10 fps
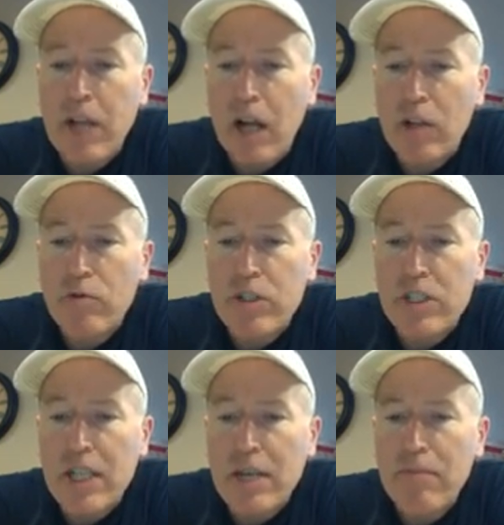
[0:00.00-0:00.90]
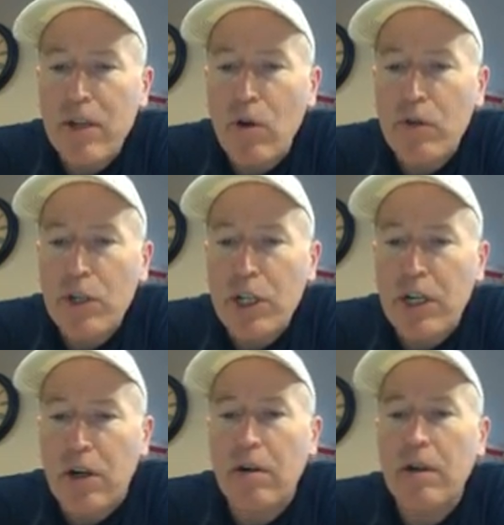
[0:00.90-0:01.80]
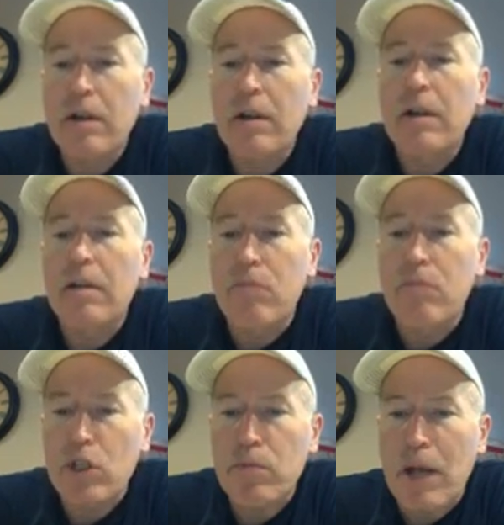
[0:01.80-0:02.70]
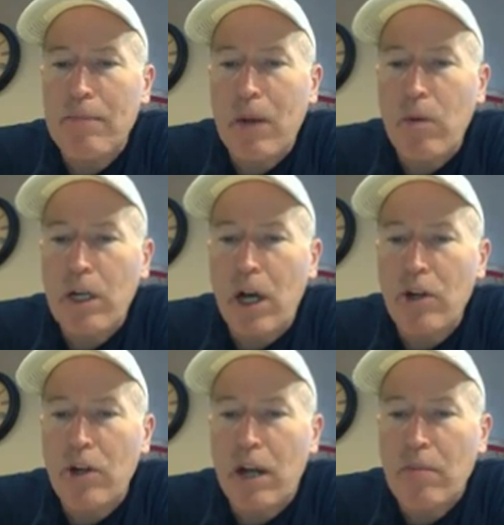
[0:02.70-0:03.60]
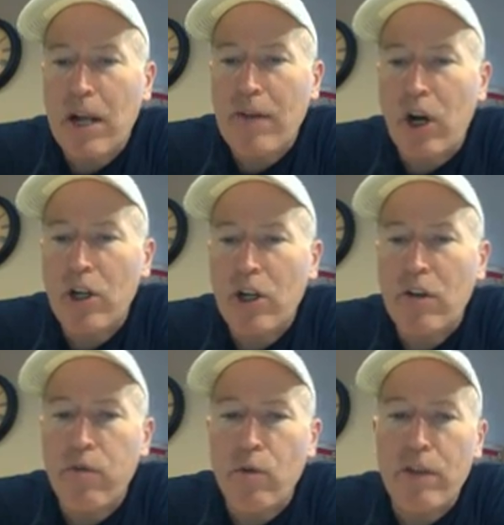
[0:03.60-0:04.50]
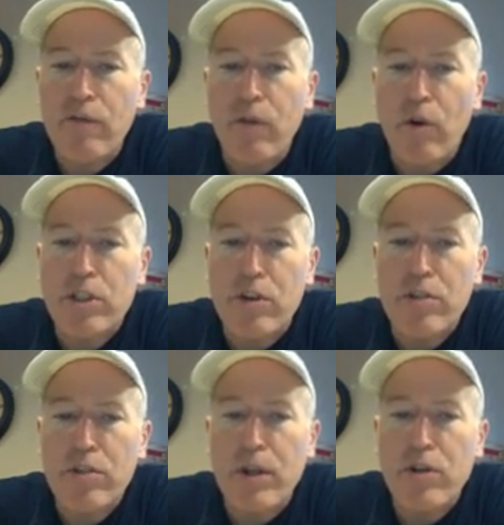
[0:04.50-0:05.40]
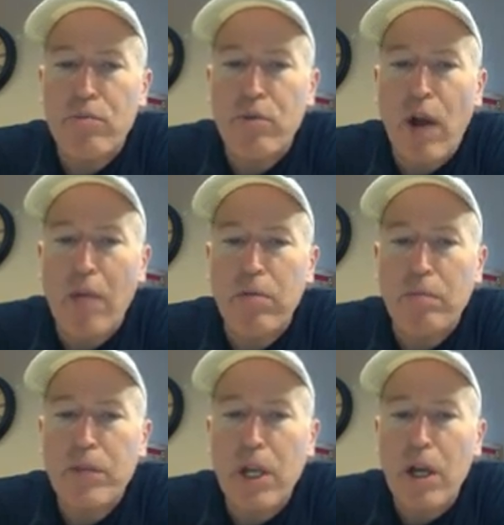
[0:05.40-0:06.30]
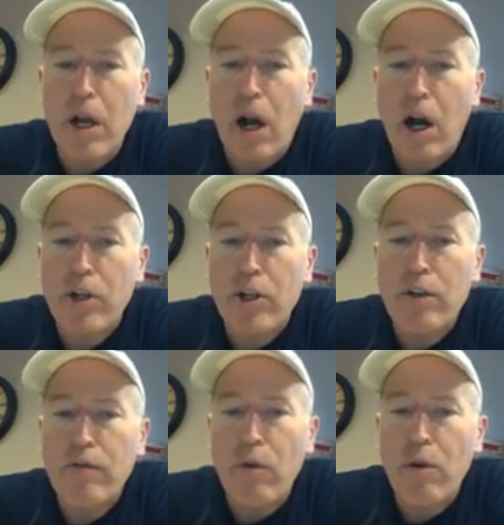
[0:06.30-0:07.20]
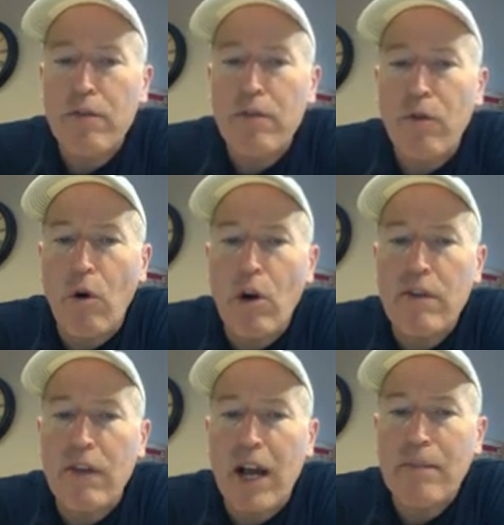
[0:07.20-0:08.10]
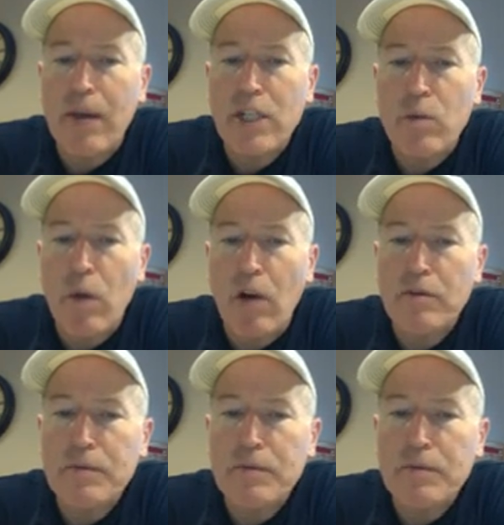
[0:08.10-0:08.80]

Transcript: I'll do the same thing over here. Multiply by 100, I'm going to have 144. So here's my new problem. 144 divided by 12.